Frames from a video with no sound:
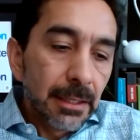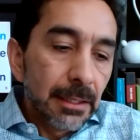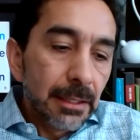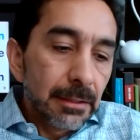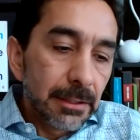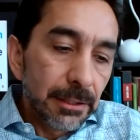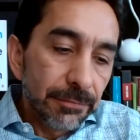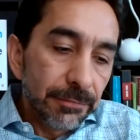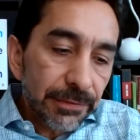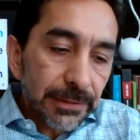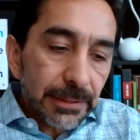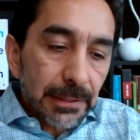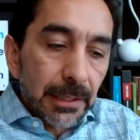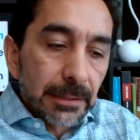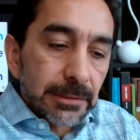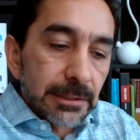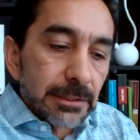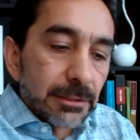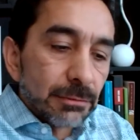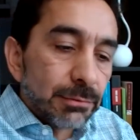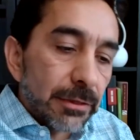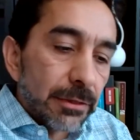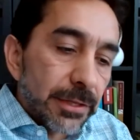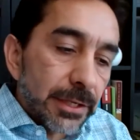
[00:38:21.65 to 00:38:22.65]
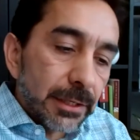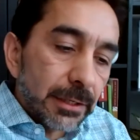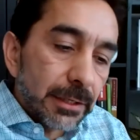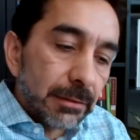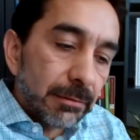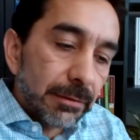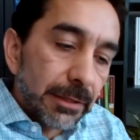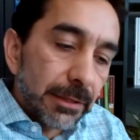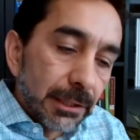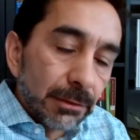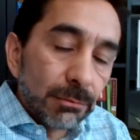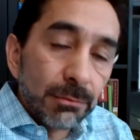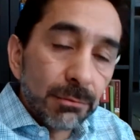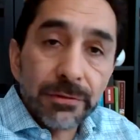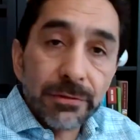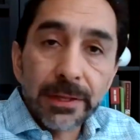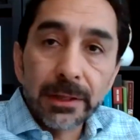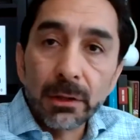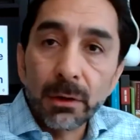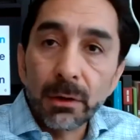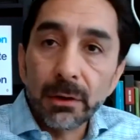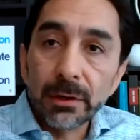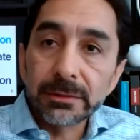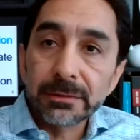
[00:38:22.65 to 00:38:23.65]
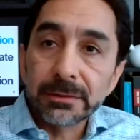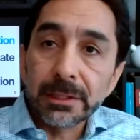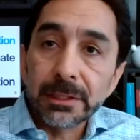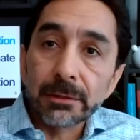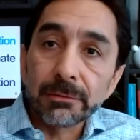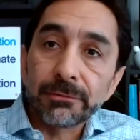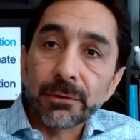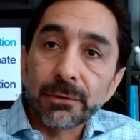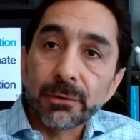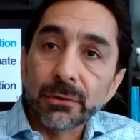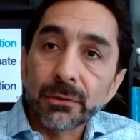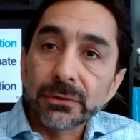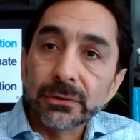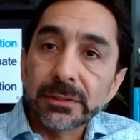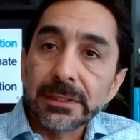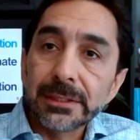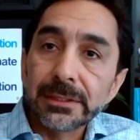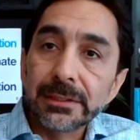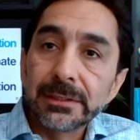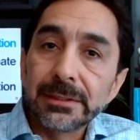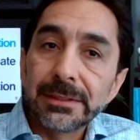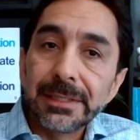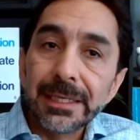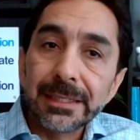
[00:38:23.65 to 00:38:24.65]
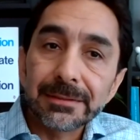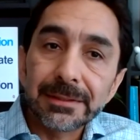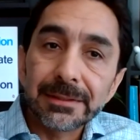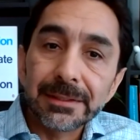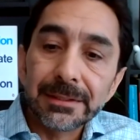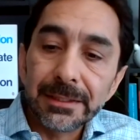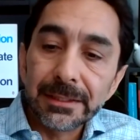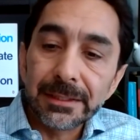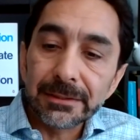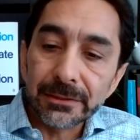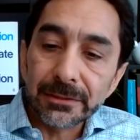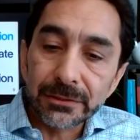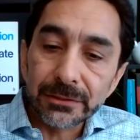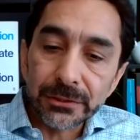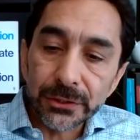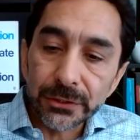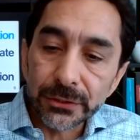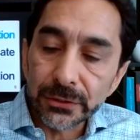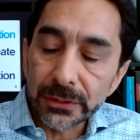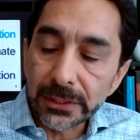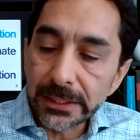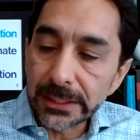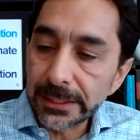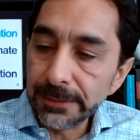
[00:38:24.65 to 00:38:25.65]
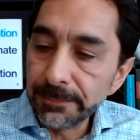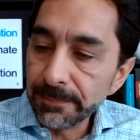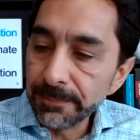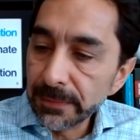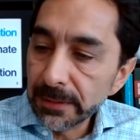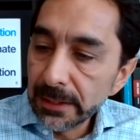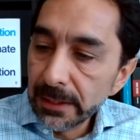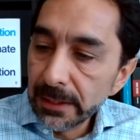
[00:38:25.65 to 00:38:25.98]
difficulties with dealing with the law is that, of course, it doesn't necessarily